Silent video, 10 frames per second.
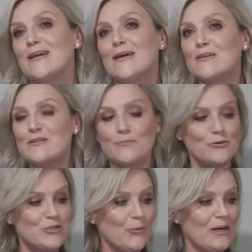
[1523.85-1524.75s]
that's
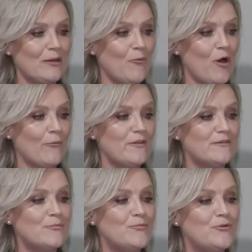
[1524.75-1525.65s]
predominantly white with
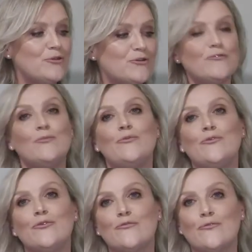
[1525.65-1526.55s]
some beautiful,
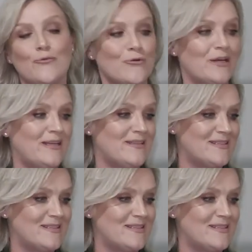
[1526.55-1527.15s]
beautiful greens.